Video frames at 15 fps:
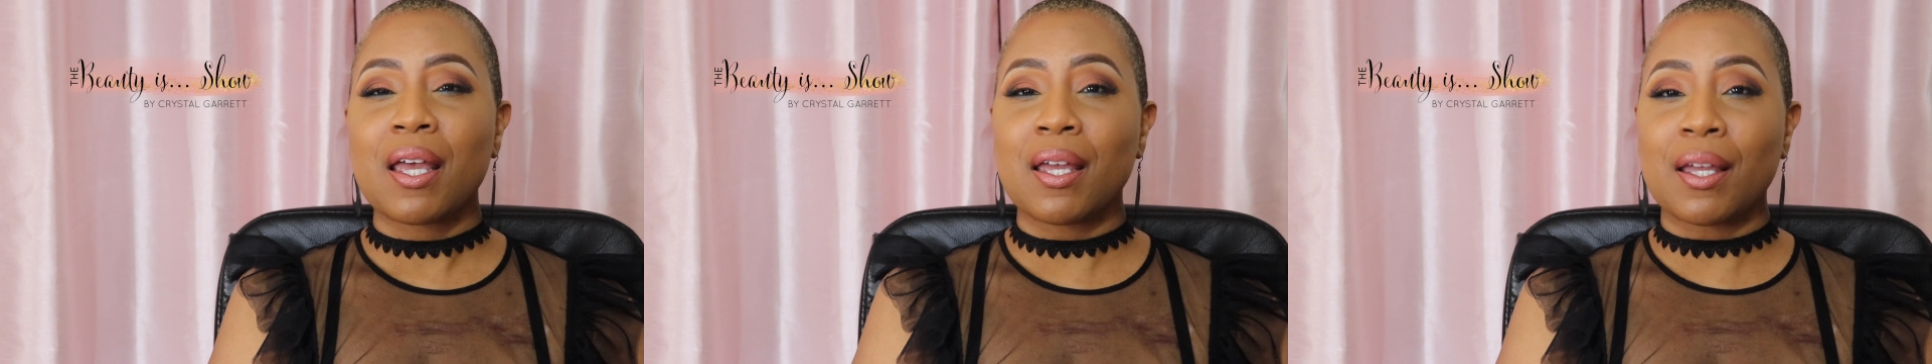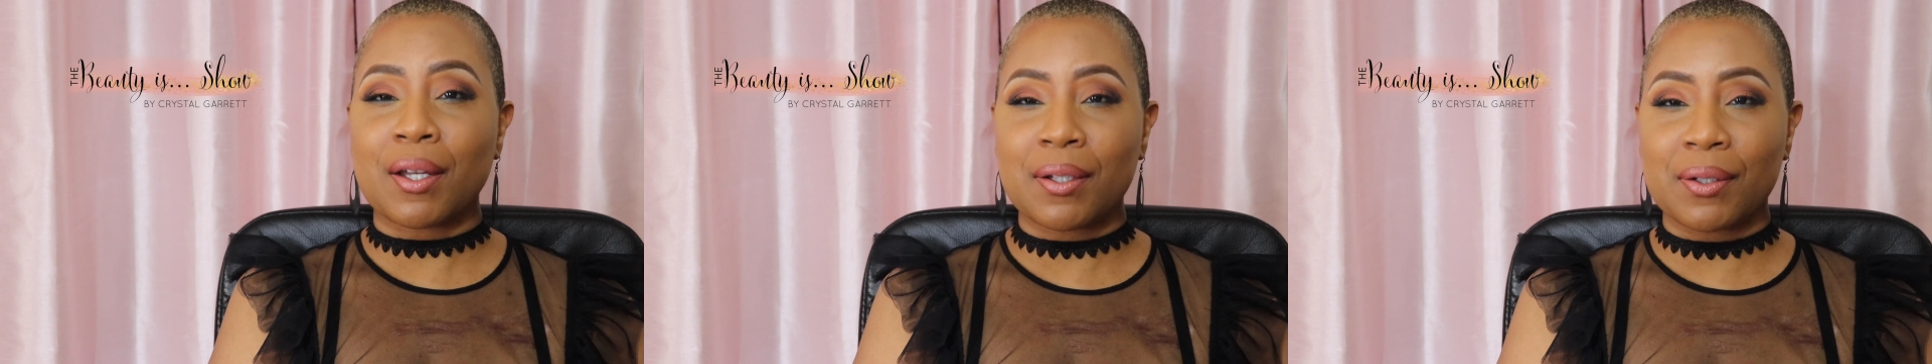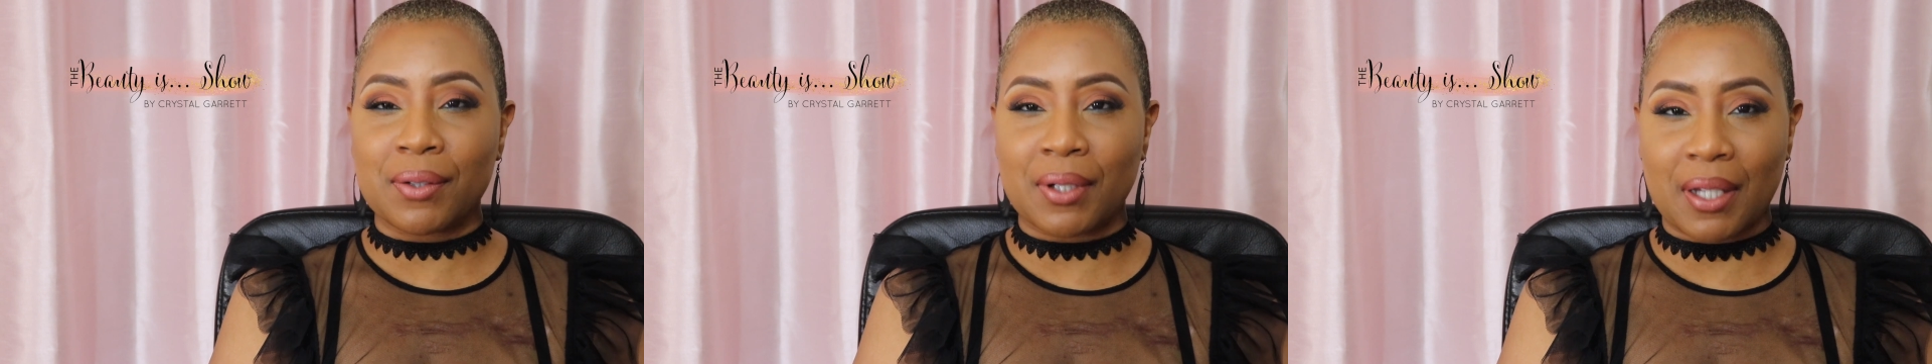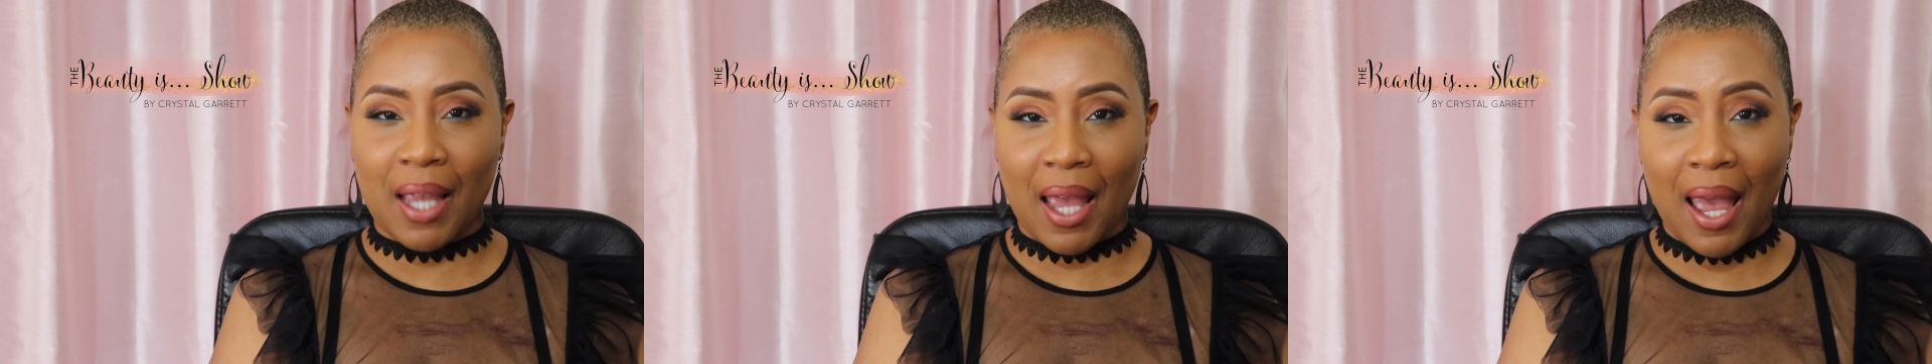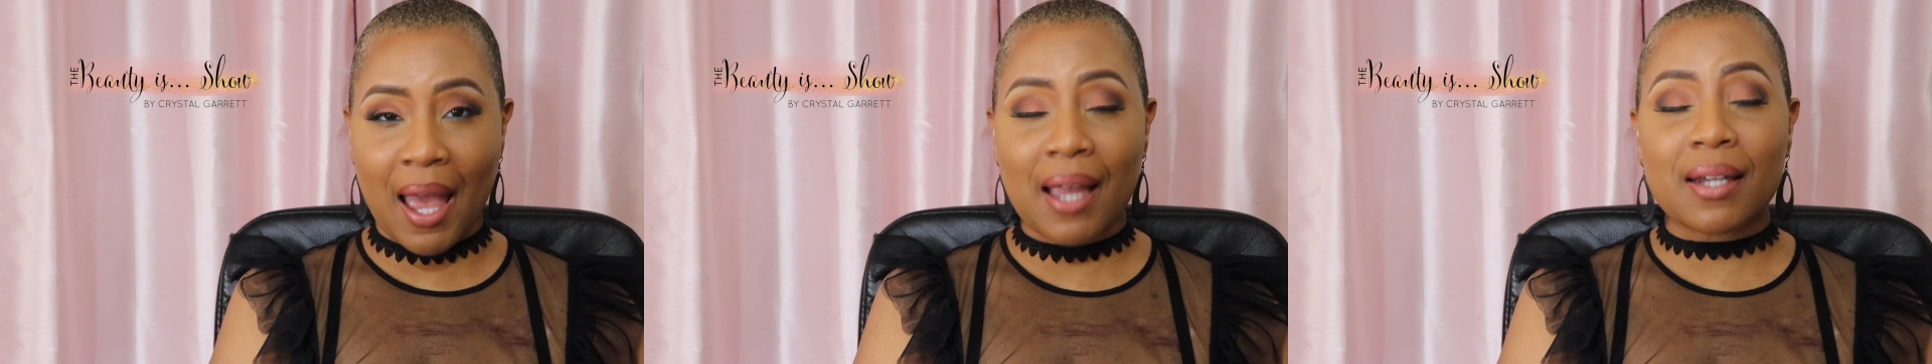including
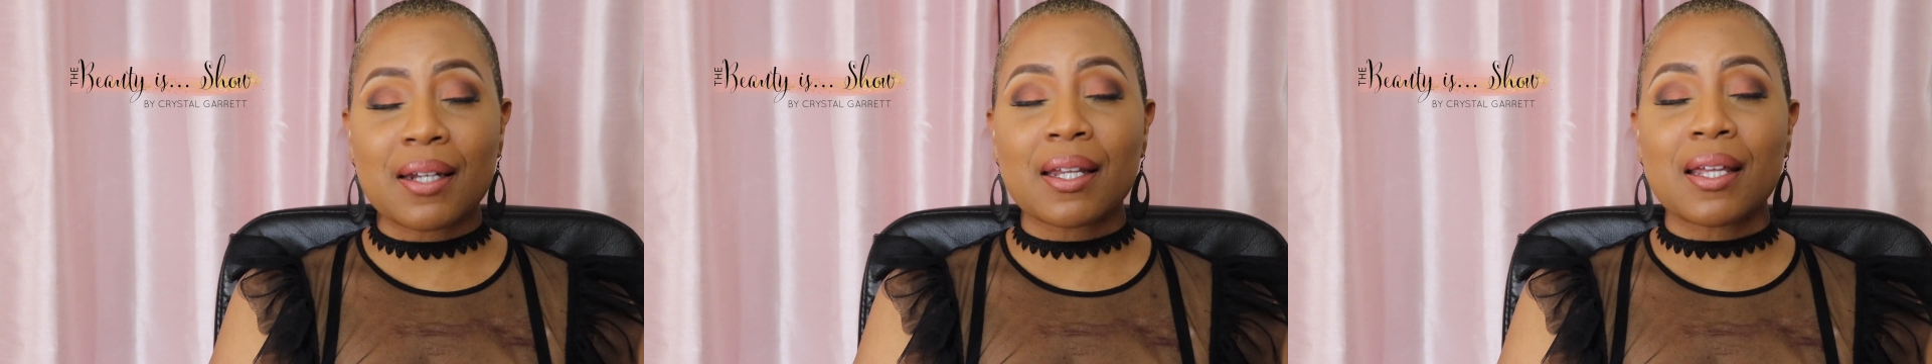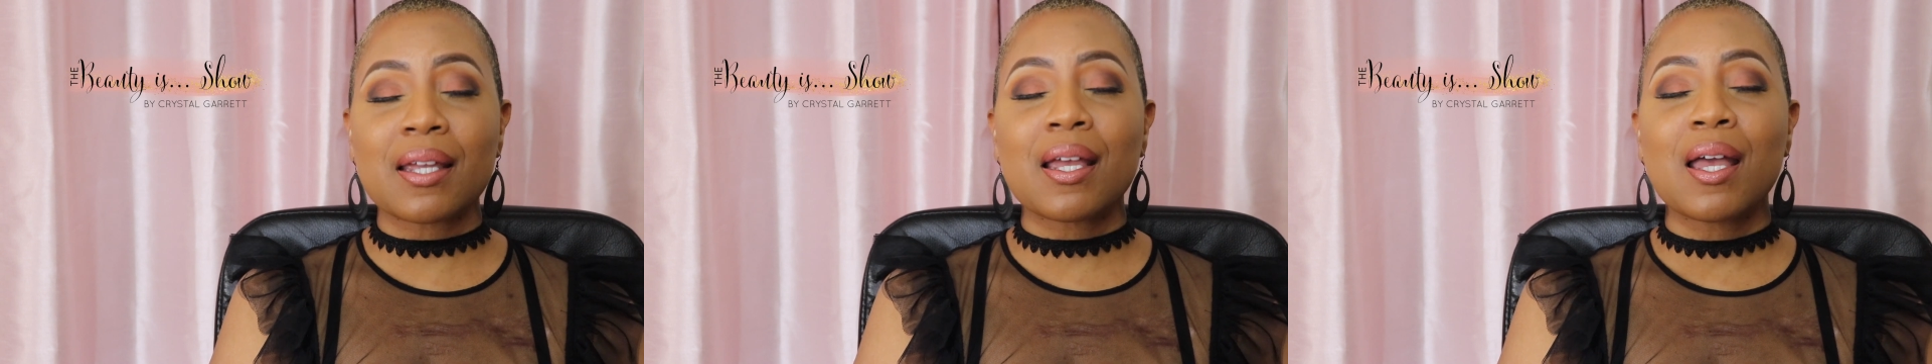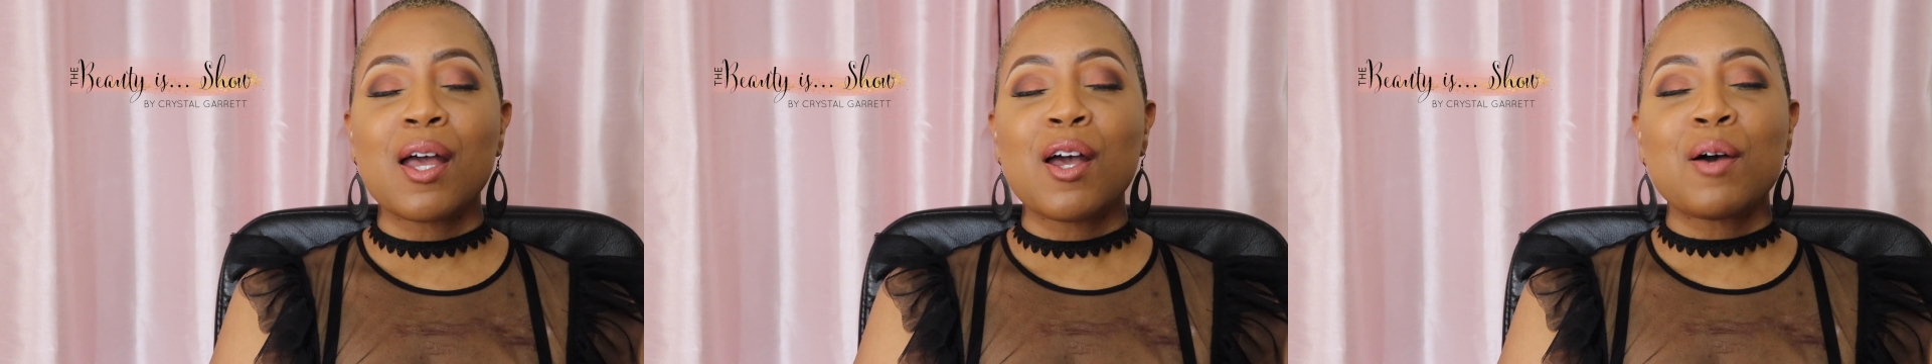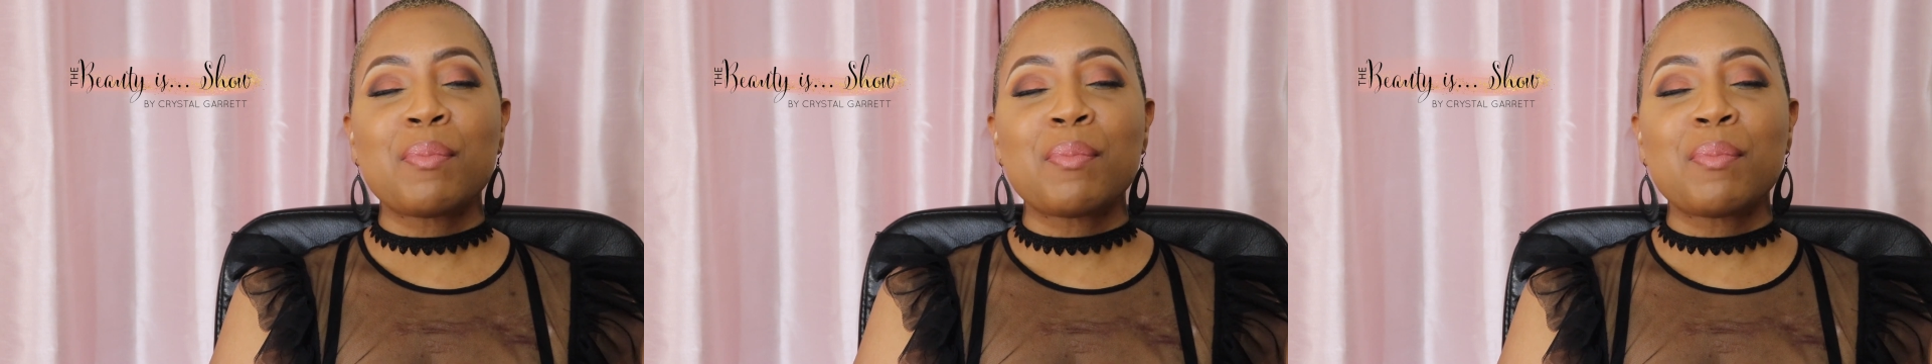acne,